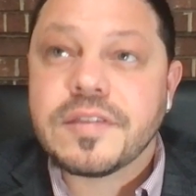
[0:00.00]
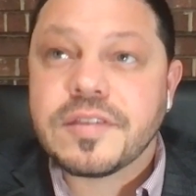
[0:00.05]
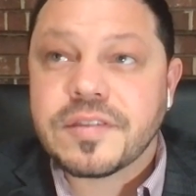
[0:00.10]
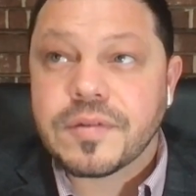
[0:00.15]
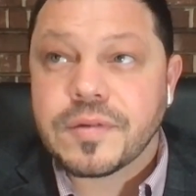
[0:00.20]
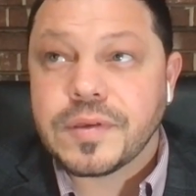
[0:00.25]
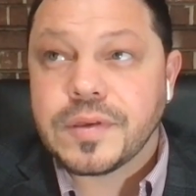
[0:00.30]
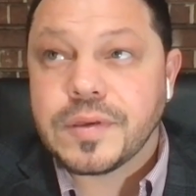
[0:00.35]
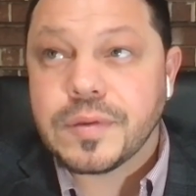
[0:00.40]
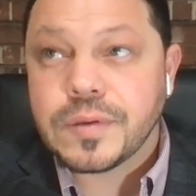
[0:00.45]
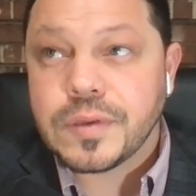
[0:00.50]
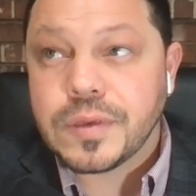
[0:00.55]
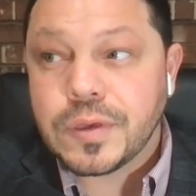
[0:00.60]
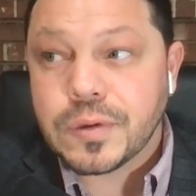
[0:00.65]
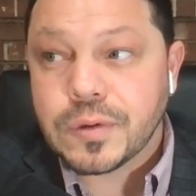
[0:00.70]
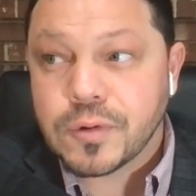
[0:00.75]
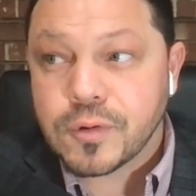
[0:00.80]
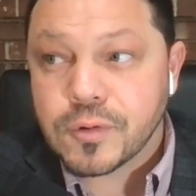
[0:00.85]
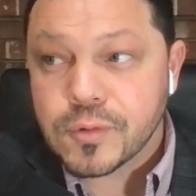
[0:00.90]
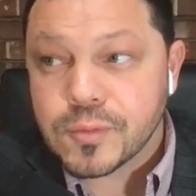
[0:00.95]
So you
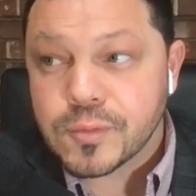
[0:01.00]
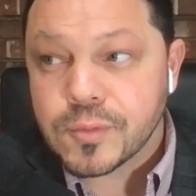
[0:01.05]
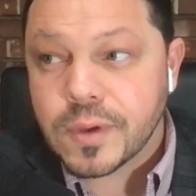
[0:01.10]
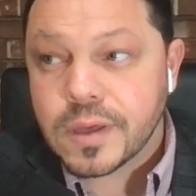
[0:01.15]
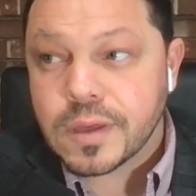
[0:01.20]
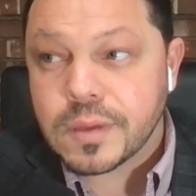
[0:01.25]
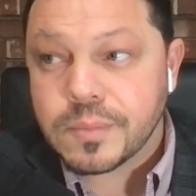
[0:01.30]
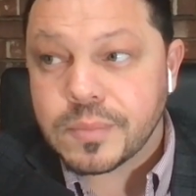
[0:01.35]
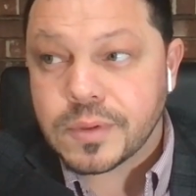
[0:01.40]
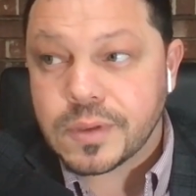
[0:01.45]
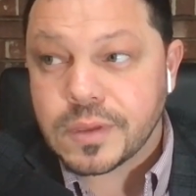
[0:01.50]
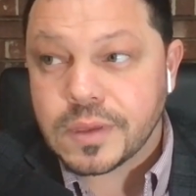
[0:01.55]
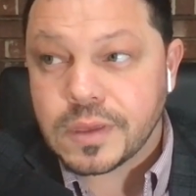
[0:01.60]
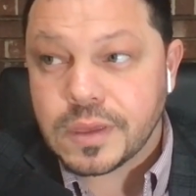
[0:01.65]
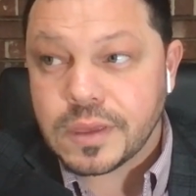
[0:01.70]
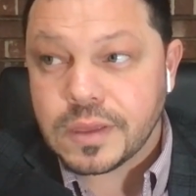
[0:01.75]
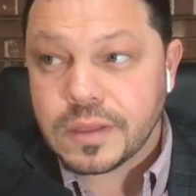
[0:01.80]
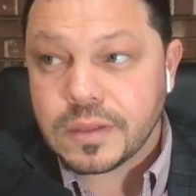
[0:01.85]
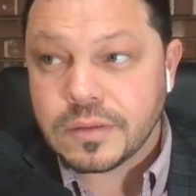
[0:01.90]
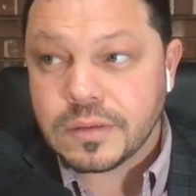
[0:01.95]
grew up
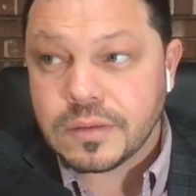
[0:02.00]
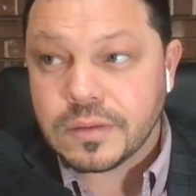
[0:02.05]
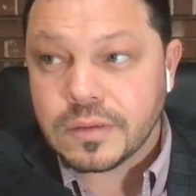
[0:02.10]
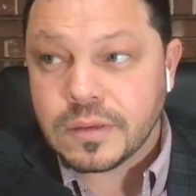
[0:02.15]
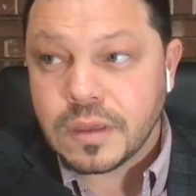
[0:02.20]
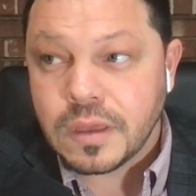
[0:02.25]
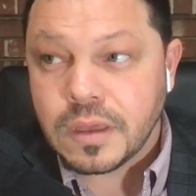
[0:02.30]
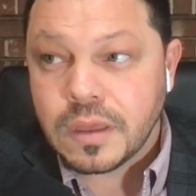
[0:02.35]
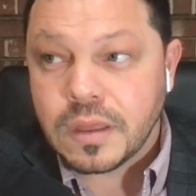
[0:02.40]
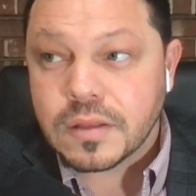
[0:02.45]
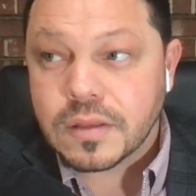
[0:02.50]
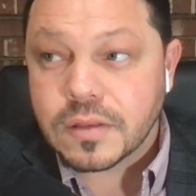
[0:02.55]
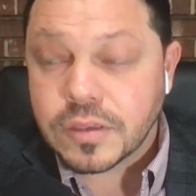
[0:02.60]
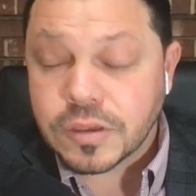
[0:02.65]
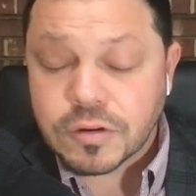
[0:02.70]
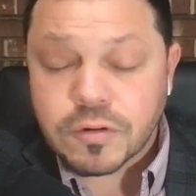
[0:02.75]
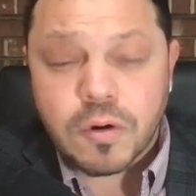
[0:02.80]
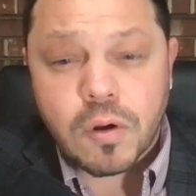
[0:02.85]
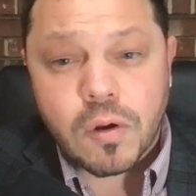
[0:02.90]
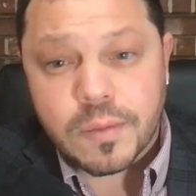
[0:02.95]
did
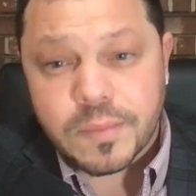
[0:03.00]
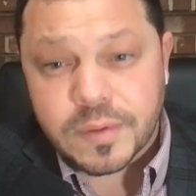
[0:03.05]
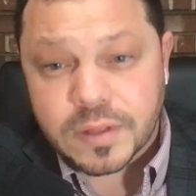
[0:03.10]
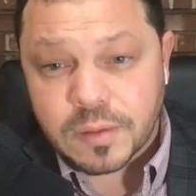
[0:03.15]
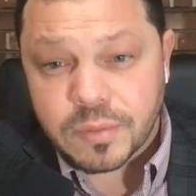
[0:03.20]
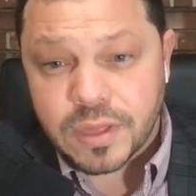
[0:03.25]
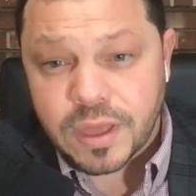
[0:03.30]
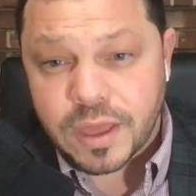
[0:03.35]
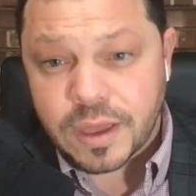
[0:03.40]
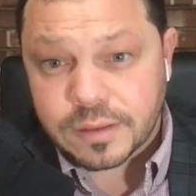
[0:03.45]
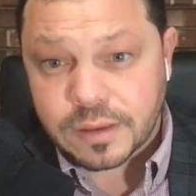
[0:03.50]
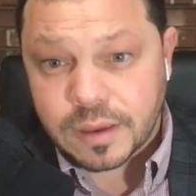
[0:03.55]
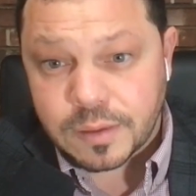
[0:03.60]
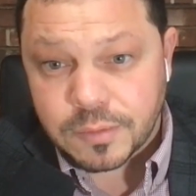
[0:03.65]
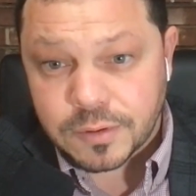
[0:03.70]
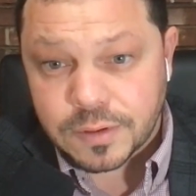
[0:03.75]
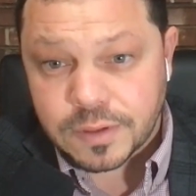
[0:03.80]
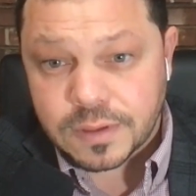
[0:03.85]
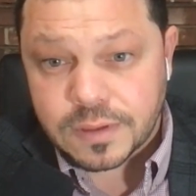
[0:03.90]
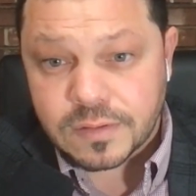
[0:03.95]
you grow up in a black
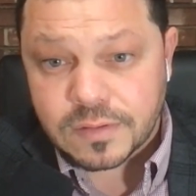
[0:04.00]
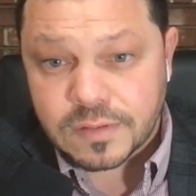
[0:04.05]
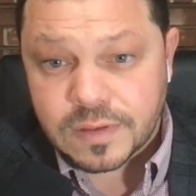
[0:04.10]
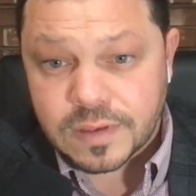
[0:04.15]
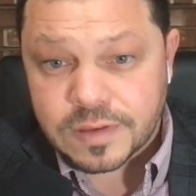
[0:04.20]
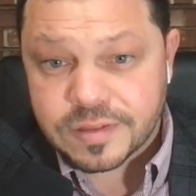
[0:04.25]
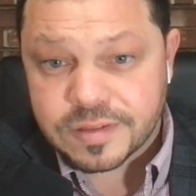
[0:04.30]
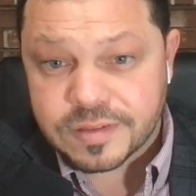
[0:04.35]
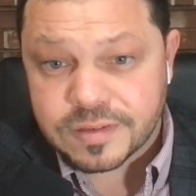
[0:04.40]
neighborhood in D.C.?